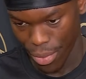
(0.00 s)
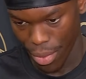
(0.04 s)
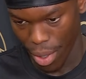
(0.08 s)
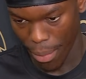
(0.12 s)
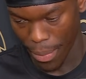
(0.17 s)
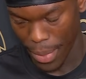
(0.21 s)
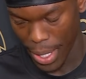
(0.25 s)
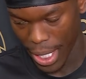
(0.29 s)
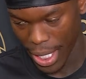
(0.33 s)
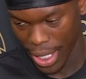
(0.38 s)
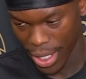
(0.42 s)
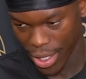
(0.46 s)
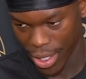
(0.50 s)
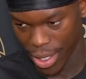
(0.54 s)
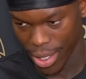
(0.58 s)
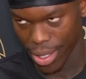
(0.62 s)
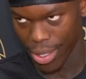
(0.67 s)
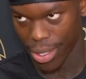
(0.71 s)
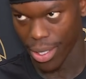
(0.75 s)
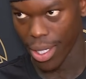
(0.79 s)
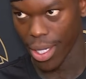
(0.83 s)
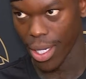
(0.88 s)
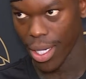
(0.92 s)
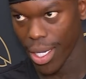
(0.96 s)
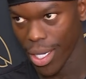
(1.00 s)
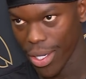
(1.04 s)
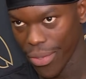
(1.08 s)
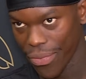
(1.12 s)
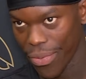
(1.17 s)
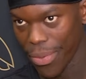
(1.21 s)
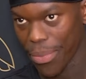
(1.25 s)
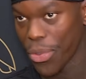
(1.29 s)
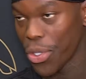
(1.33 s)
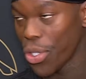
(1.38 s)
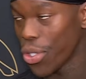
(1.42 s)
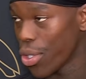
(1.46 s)
I mean, he's
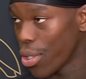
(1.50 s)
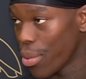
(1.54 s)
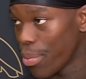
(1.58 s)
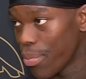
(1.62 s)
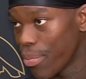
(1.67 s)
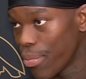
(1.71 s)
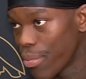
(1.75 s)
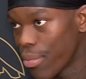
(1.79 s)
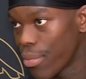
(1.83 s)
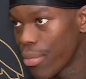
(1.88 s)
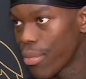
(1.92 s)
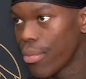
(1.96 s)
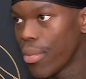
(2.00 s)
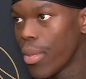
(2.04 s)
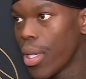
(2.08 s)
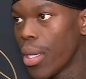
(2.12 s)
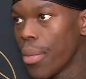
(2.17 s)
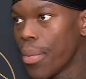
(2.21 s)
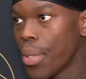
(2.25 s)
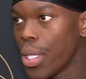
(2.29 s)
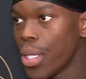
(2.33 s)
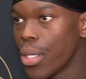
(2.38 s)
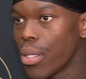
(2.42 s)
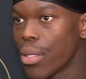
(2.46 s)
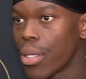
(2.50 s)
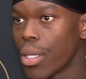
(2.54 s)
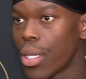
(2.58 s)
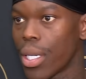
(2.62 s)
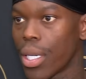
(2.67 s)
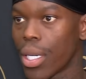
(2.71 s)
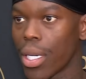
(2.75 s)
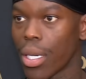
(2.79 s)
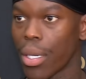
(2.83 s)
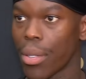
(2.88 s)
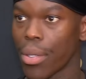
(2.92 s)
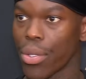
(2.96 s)
from Europe, maybe.
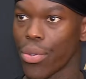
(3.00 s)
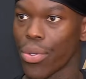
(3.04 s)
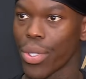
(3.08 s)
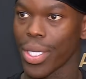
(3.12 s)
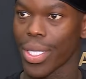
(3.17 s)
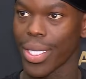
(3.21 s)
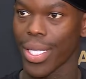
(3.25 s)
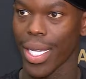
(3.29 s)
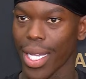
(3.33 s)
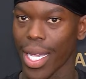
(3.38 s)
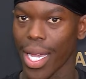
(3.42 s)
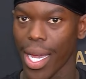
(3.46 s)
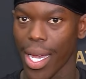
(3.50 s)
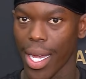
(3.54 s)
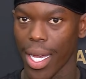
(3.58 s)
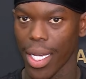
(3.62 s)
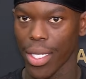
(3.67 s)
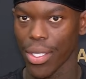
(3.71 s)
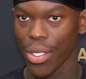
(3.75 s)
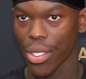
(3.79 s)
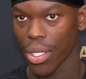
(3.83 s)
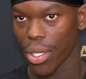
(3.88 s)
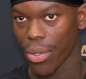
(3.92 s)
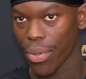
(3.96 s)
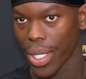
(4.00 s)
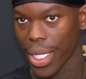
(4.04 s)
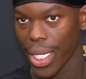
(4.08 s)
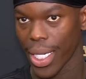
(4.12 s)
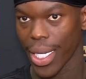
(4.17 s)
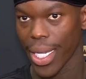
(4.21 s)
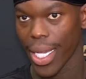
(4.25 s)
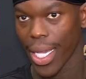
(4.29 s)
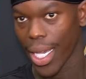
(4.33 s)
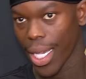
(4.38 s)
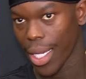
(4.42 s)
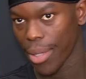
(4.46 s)
He was guy, you know, when I
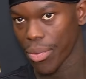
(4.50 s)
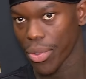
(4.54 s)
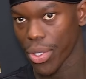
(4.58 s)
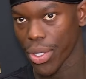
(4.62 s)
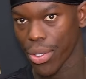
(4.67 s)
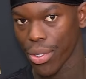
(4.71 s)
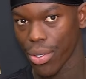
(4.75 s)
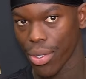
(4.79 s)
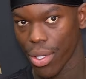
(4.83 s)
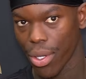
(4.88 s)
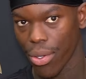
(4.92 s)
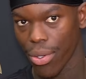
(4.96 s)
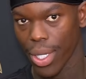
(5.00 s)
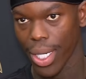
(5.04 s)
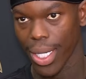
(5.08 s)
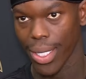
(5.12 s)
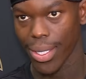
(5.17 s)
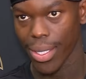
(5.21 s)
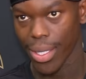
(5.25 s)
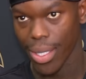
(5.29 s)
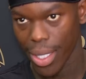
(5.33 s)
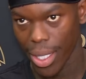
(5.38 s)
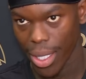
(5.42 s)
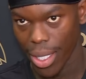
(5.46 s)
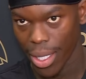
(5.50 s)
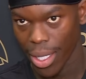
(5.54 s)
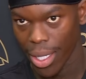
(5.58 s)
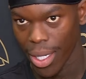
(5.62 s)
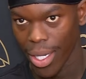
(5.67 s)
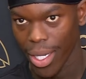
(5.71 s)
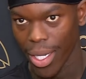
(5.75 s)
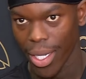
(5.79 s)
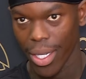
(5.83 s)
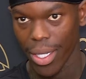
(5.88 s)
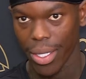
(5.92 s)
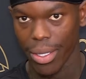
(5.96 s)
came to OKC,
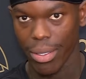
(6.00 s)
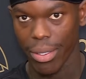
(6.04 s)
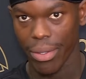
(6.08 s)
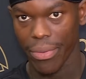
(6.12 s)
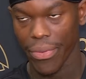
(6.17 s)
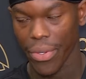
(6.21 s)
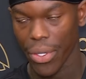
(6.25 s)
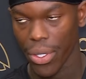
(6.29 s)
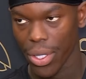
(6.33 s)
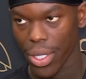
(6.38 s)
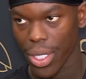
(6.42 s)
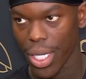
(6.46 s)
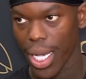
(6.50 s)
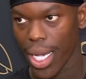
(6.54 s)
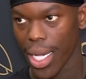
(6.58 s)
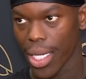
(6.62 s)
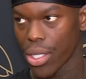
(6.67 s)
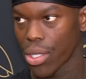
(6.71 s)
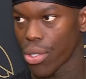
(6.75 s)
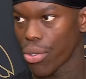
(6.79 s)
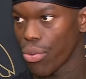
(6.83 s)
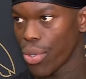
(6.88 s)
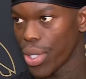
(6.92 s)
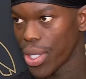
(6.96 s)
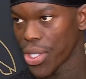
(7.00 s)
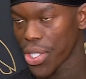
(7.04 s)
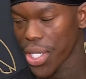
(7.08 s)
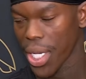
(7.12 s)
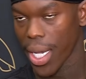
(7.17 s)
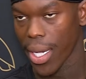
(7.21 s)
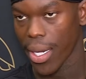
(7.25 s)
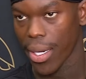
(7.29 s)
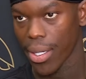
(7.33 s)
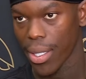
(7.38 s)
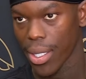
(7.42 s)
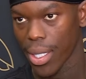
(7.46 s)
the first guy to reach
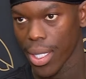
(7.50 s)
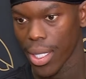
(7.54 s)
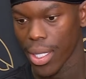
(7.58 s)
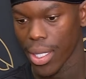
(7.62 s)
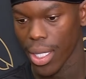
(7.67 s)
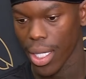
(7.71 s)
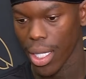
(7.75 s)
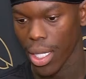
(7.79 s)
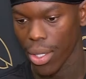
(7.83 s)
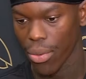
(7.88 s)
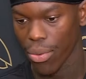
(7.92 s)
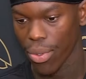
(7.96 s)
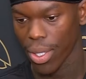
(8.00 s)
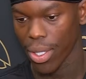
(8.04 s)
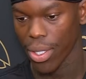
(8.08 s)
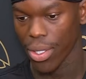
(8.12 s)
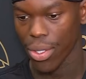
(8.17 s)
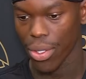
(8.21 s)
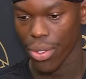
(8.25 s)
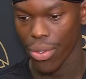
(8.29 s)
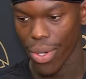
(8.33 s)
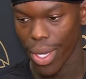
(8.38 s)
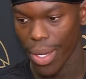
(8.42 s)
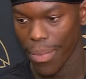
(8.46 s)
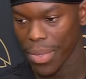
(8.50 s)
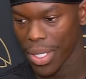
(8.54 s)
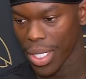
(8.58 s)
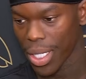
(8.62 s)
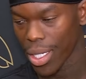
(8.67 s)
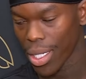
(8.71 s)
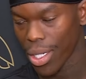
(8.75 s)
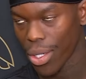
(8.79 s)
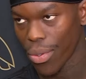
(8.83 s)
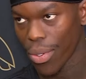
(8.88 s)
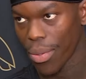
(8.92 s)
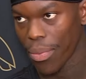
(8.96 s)
out and wanted to grab
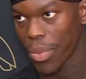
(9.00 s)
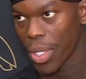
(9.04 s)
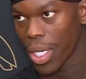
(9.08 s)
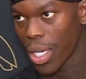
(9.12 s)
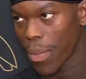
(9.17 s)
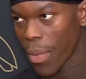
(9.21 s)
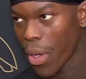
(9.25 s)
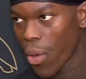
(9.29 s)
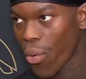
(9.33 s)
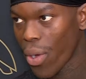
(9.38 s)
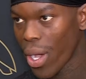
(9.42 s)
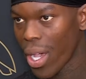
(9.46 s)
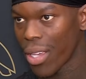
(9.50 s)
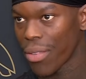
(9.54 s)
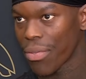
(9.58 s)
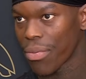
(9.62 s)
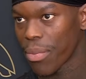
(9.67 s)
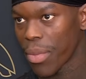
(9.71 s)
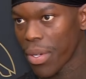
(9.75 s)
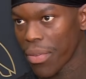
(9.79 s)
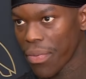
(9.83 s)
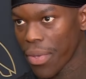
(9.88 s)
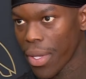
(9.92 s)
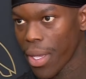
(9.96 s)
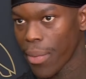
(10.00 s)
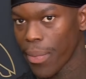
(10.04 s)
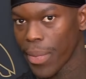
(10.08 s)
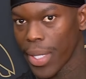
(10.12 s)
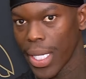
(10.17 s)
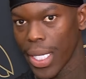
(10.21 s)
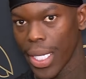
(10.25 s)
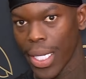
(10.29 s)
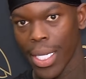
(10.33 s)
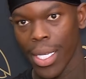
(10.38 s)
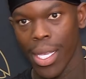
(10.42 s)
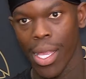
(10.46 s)
dinner with me and my wife, my
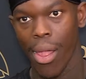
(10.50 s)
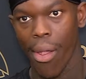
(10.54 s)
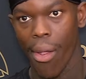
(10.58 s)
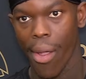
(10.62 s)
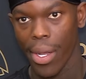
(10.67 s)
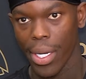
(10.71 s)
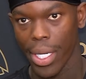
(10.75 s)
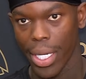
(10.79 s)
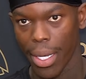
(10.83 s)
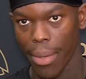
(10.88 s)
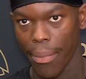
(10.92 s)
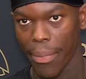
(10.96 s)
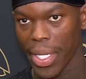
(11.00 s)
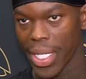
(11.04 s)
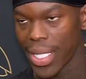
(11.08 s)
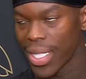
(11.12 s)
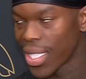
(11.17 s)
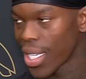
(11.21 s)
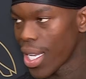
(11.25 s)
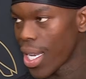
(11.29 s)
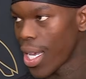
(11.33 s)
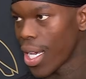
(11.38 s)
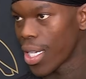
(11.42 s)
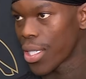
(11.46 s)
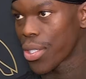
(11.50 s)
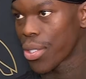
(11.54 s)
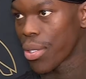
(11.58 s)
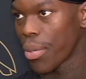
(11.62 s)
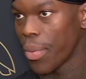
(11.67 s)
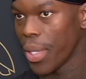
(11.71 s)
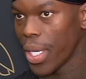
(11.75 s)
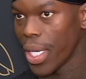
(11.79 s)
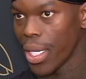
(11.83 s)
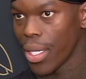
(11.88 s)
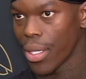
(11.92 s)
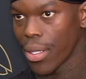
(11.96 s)
family. That means a lot to
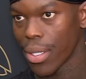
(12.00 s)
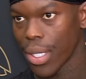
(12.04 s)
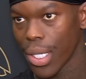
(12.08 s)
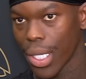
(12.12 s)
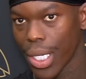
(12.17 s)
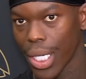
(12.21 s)
me.